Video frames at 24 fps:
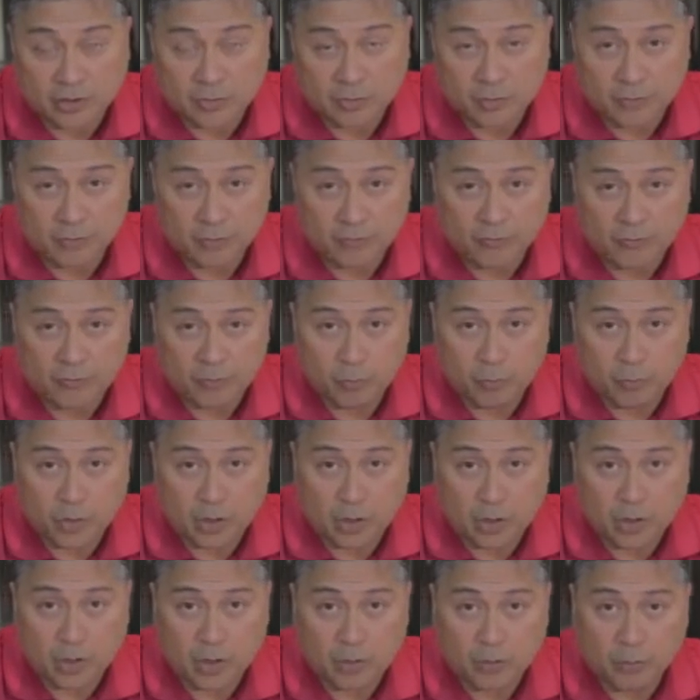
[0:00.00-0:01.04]
the
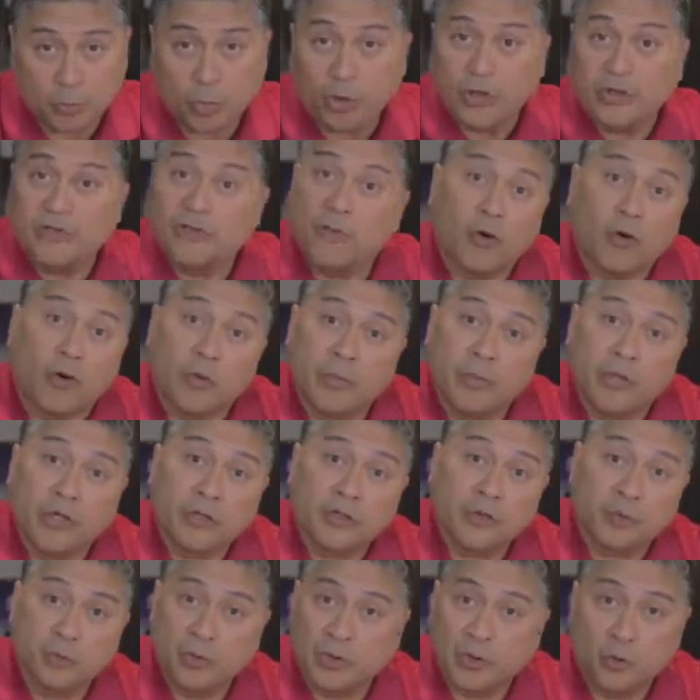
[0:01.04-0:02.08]
0.4
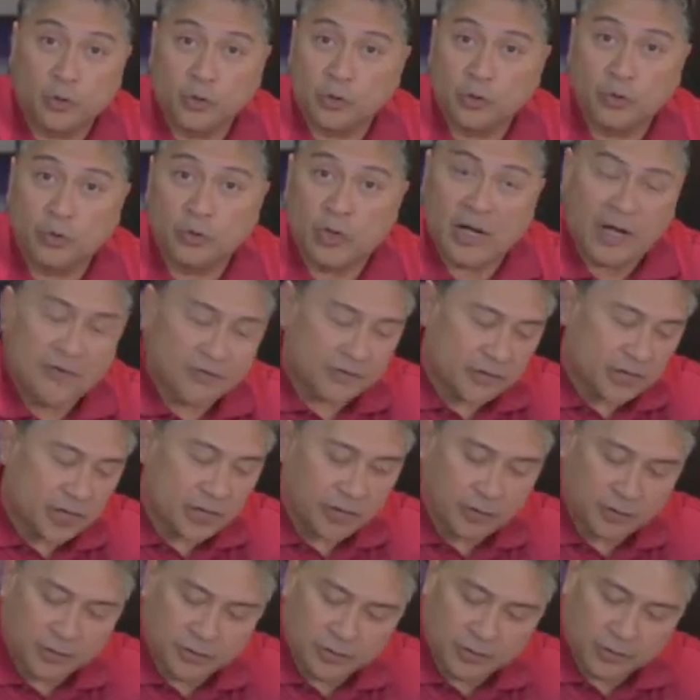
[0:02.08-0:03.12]
because we don't do half
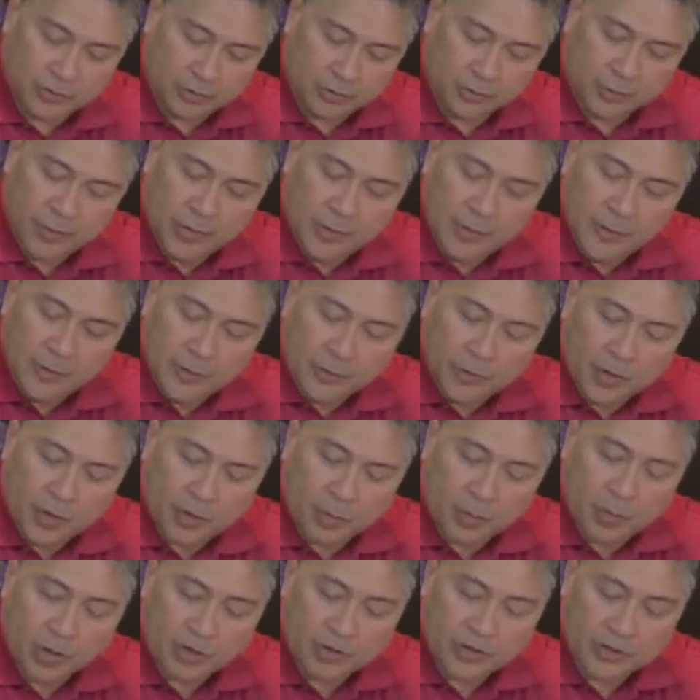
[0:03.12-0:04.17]
cycles or
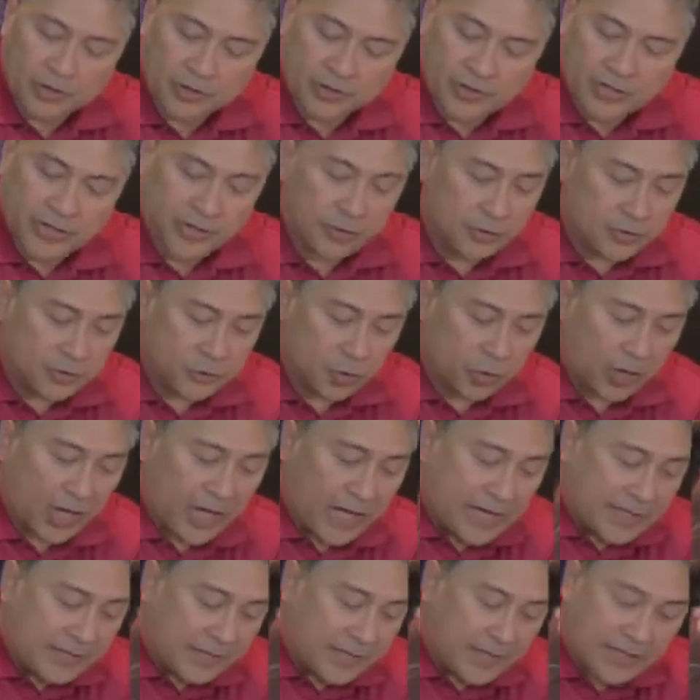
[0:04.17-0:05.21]
partial cycles. So
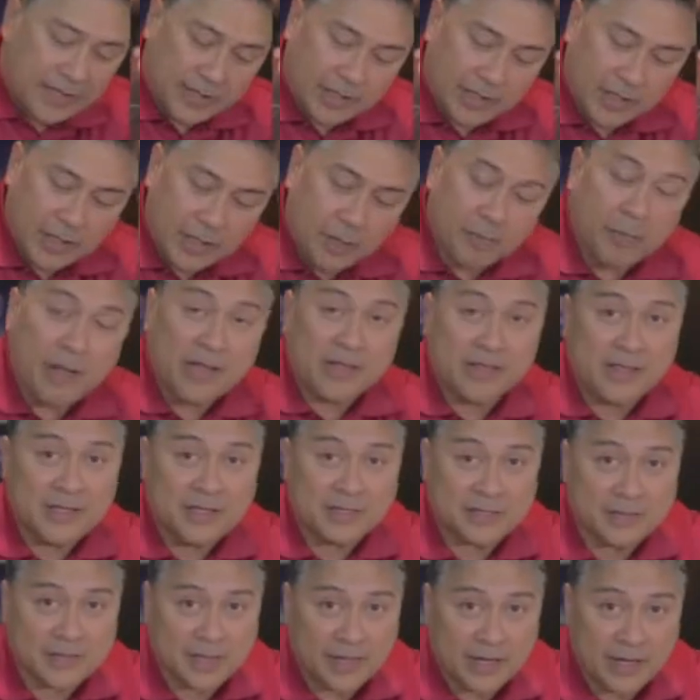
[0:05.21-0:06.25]
18. By
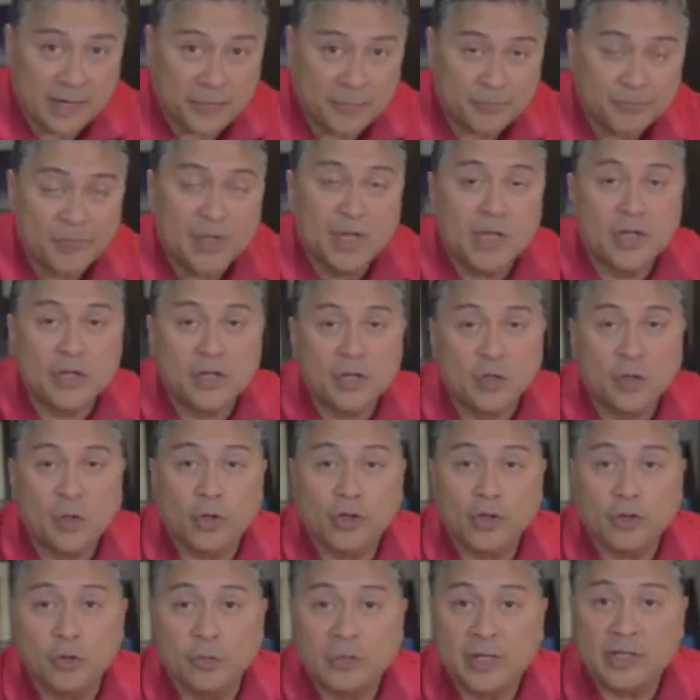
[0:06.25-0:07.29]
this time, you're
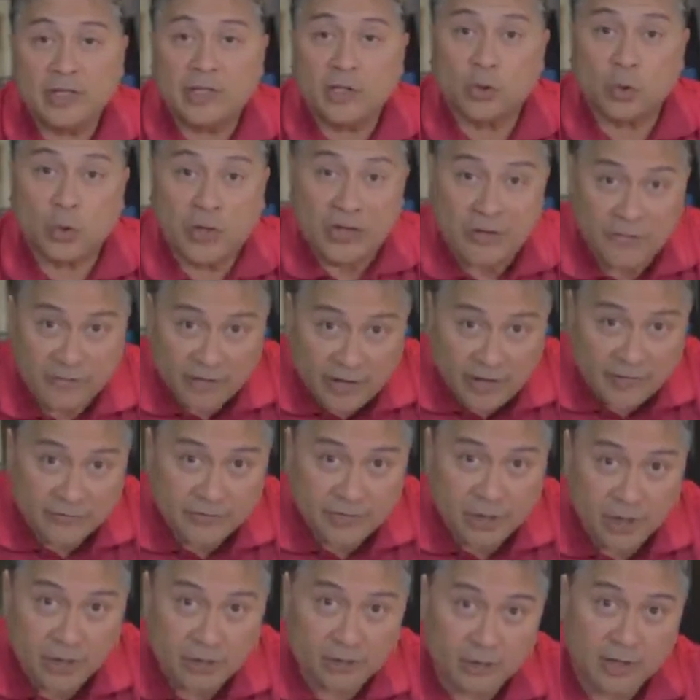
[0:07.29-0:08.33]
going to be at the $25
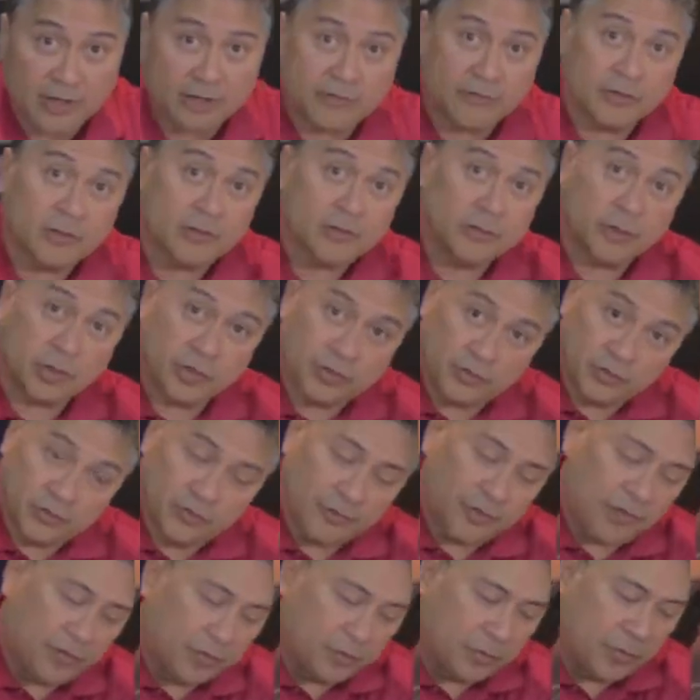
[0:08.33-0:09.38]
level because you've
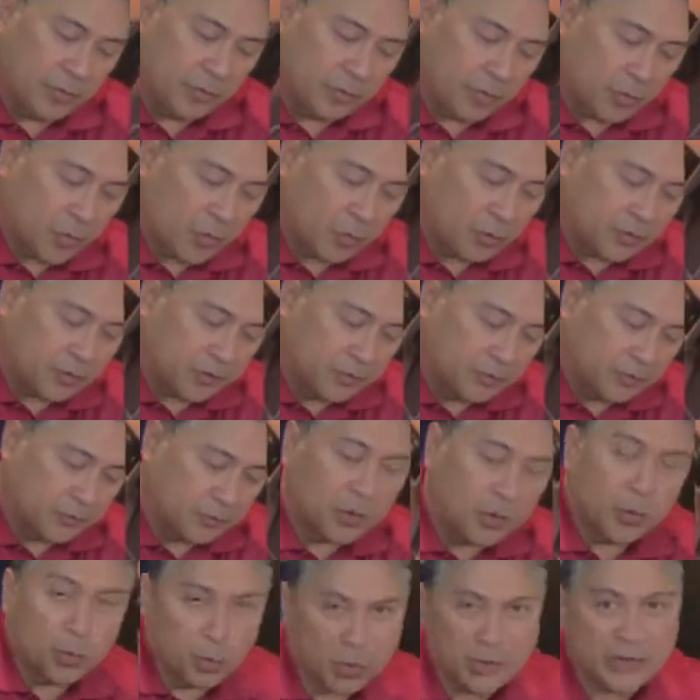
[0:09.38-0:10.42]
already been promoted.
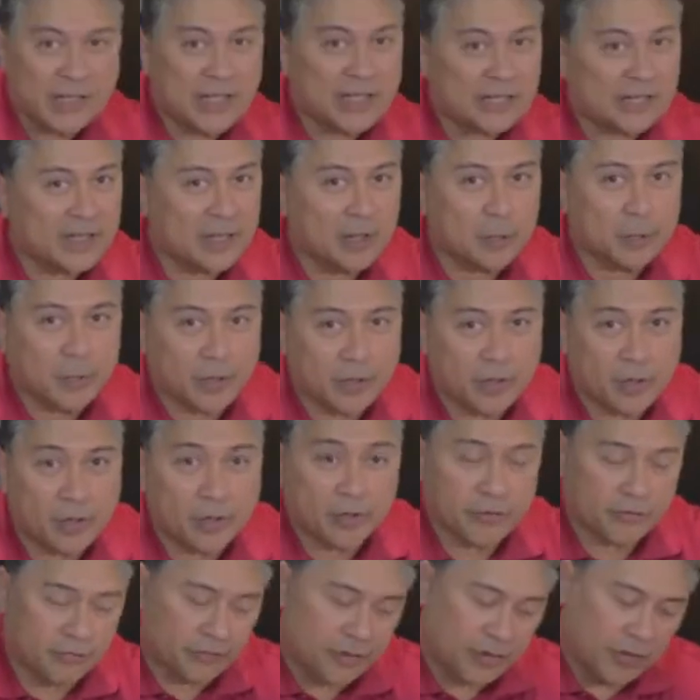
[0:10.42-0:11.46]
We'll take that up in
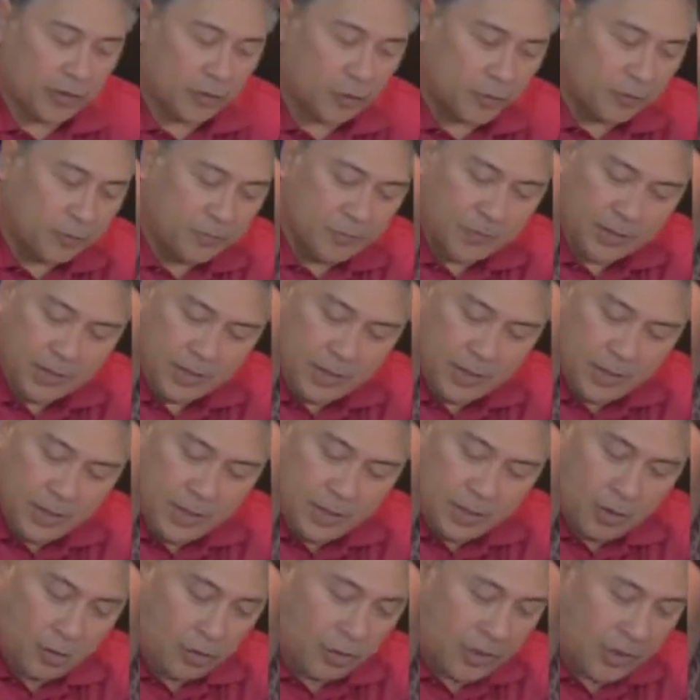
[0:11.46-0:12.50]
another video.
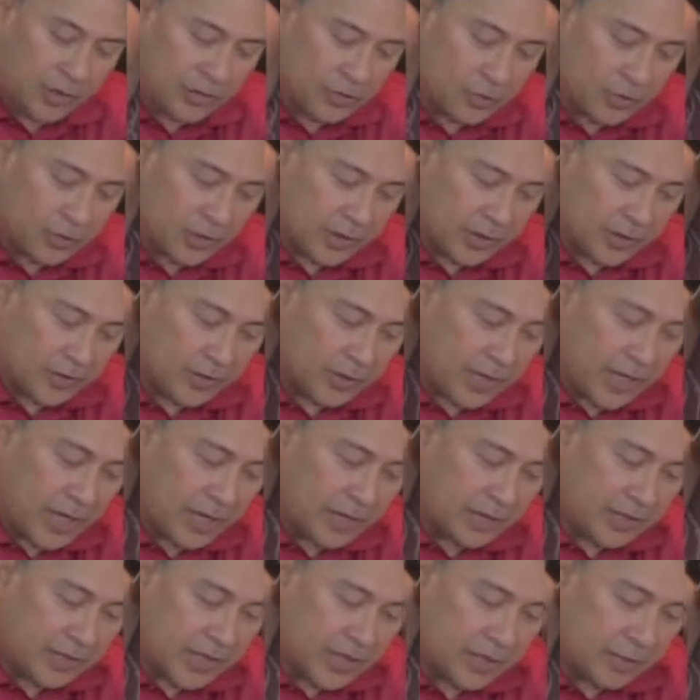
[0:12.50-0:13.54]
Okay, so that's
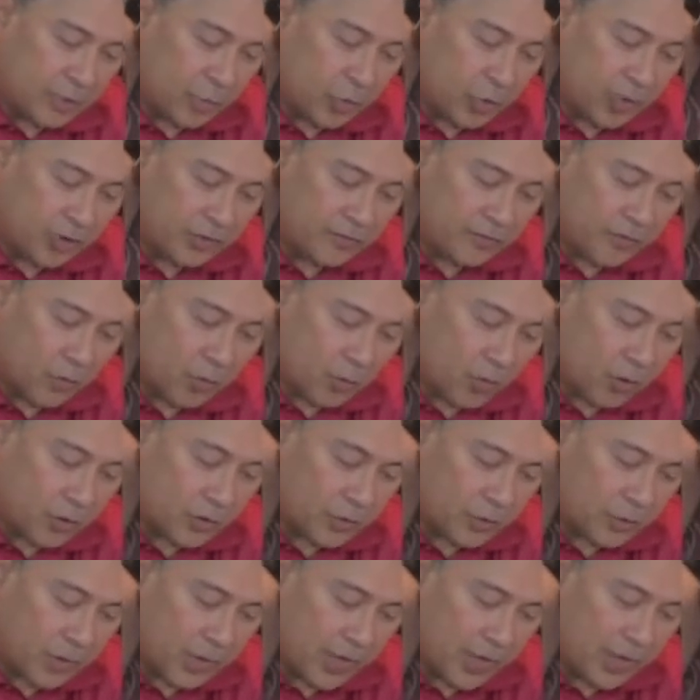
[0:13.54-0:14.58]
18.4.
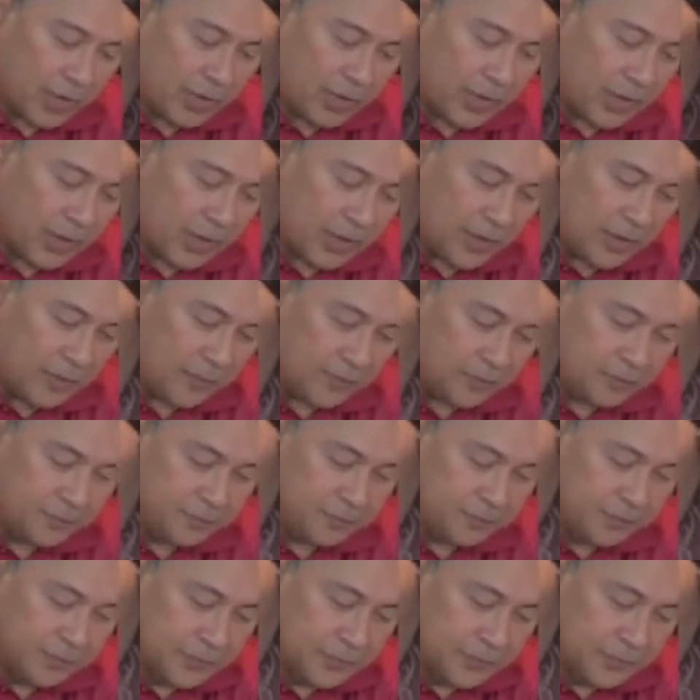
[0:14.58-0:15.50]
So 18